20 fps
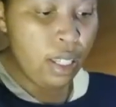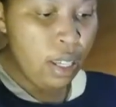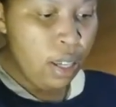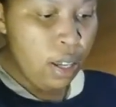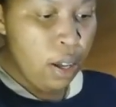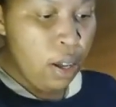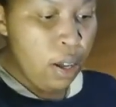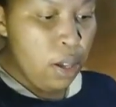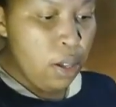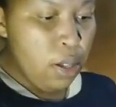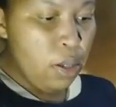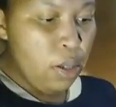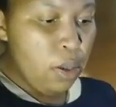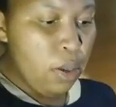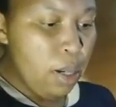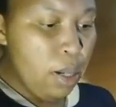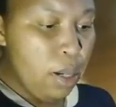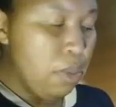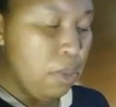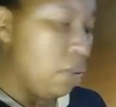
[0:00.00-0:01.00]
So what I'm
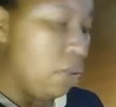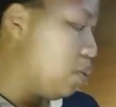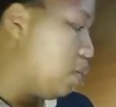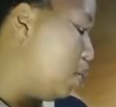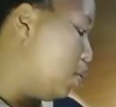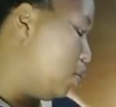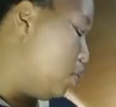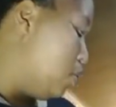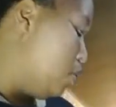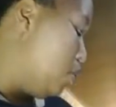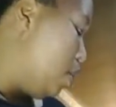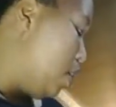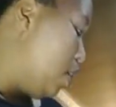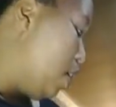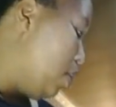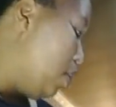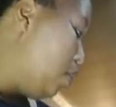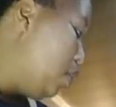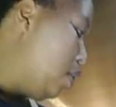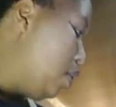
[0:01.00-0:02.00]
gonna do now,
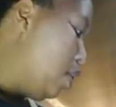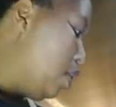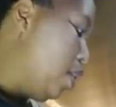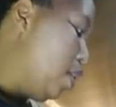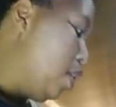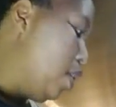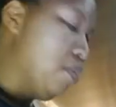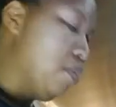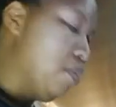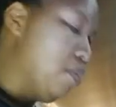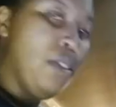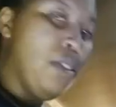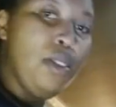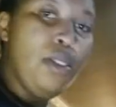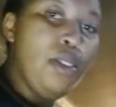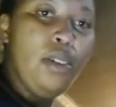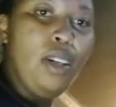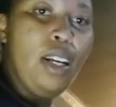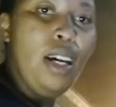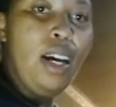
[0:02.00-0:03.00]
I'm just gonna
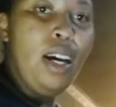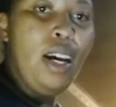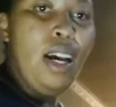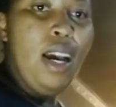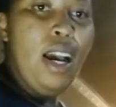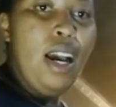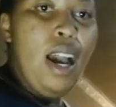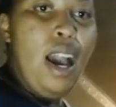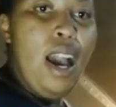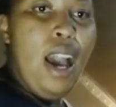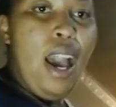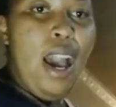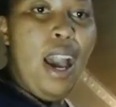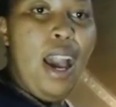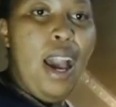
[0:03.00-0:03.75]
iron